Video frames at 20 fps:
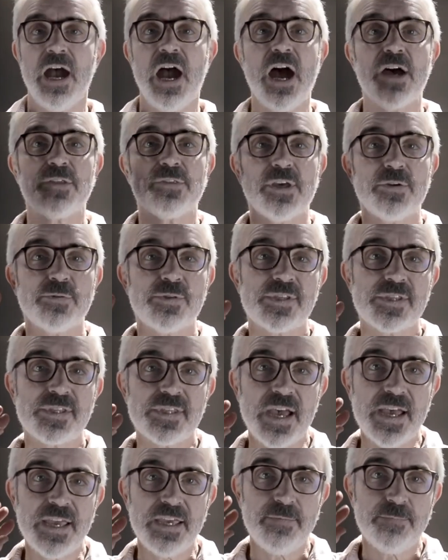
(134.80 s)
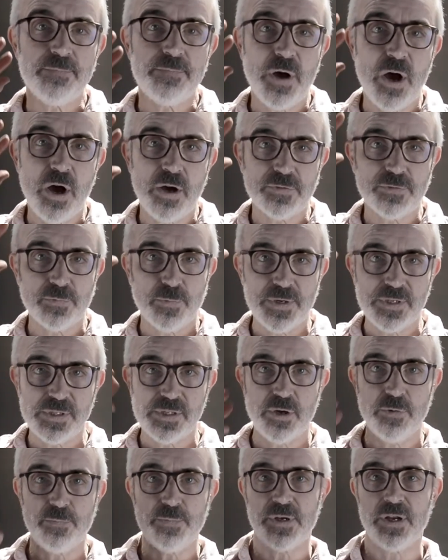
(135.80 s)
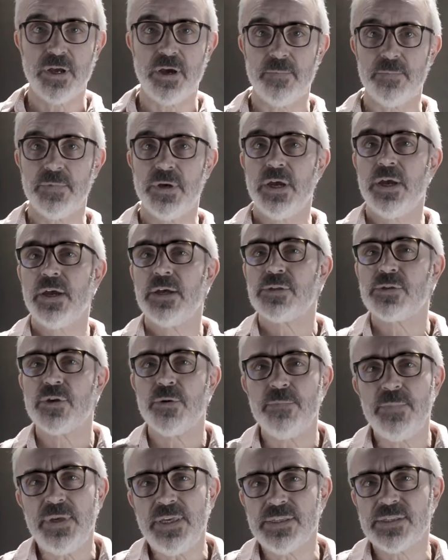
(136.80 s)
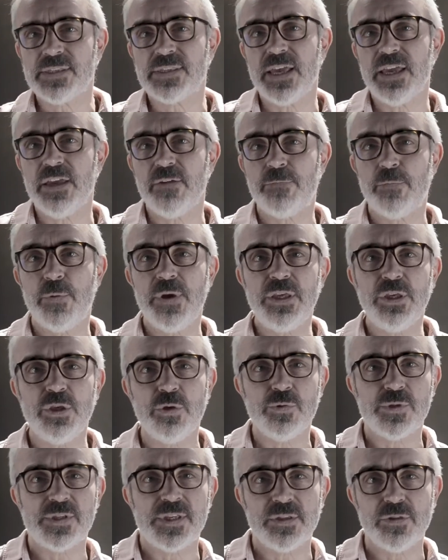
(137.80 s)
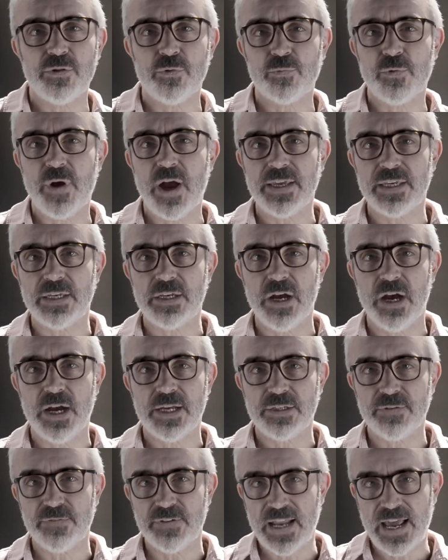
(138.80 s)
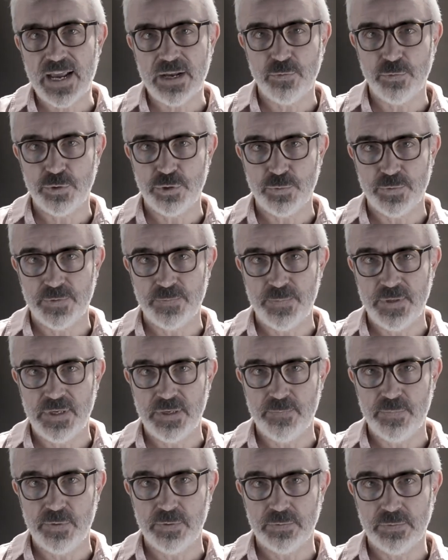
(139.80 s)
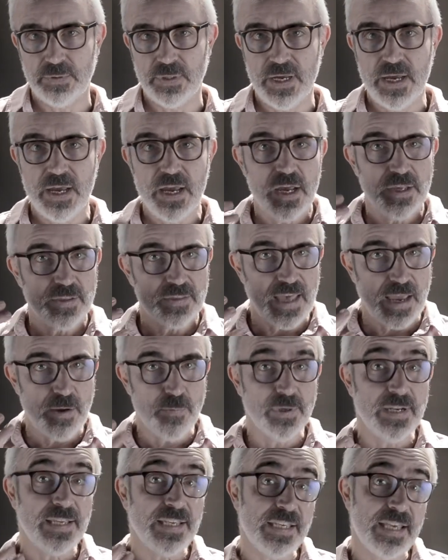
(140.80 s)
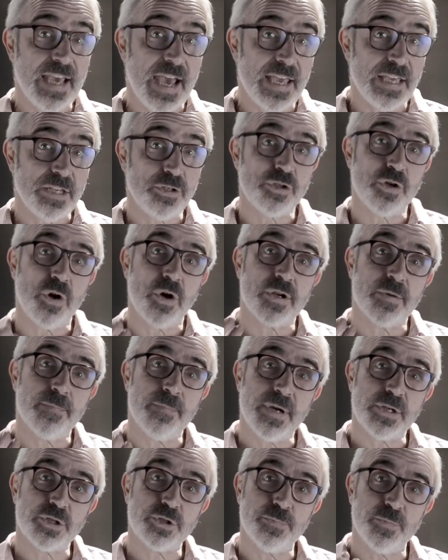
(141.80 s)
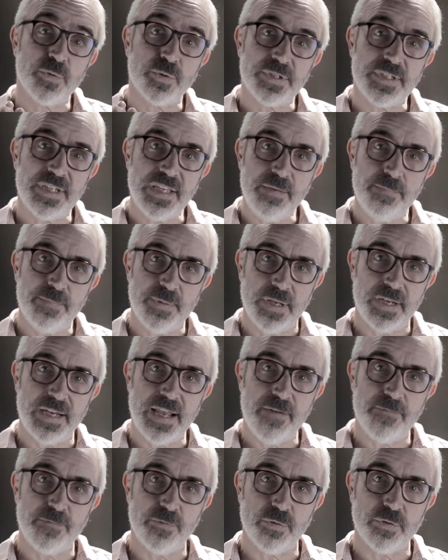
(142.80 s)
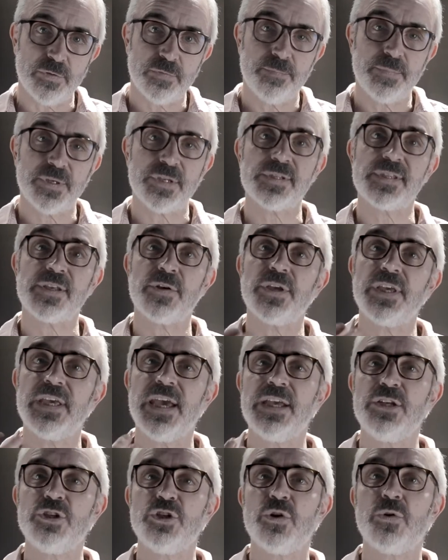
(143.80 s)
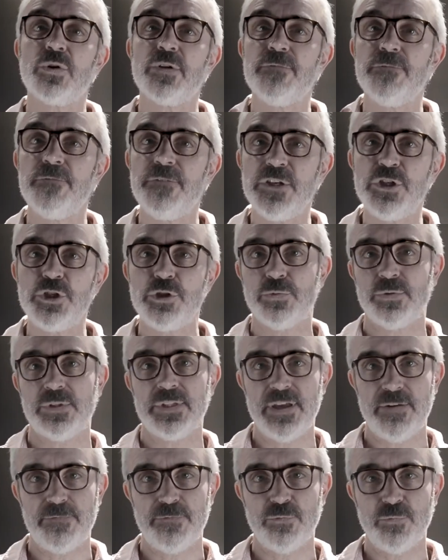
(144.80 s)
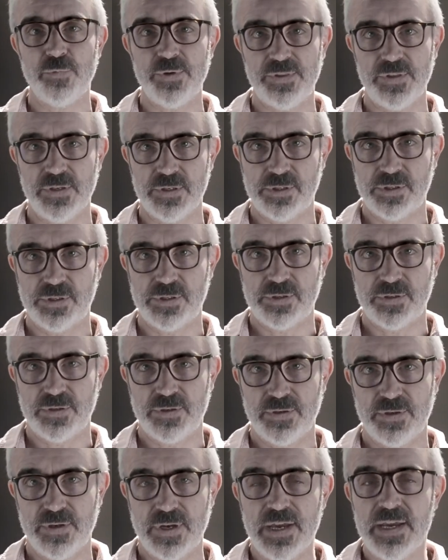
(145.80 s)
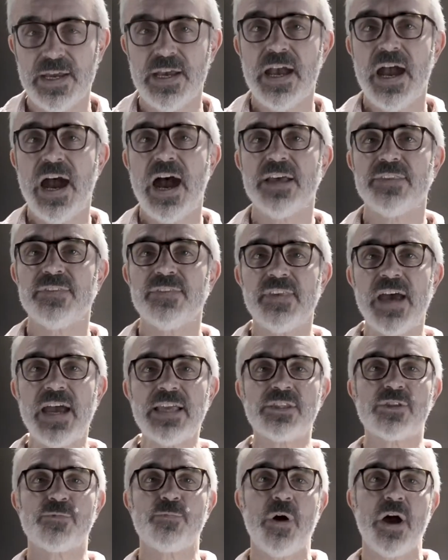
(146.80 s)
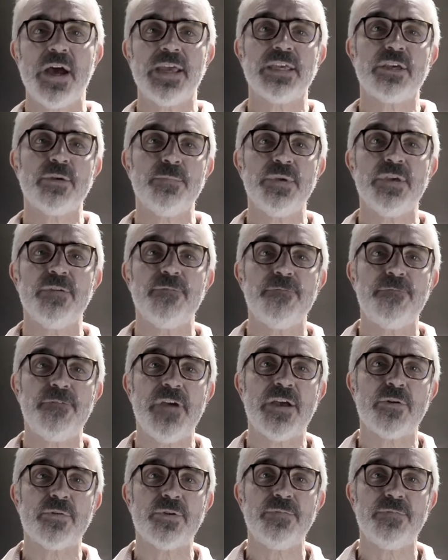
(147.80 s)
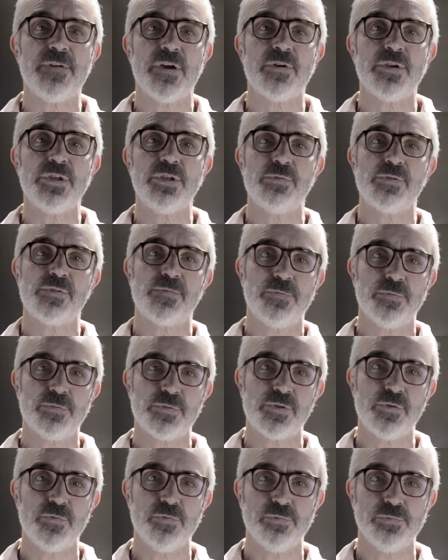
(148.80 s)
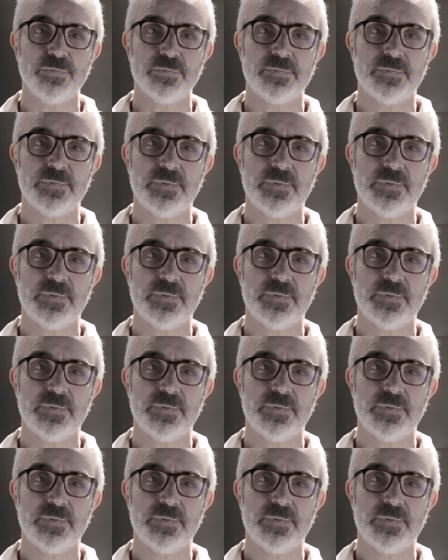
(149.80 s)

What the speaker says: And those same pathways open up. So it means that if we're using the right kind of language with people, they will engage on a much more deeper level because they're engaging on a visual level with us. And that's why it can be a very, very useful tool.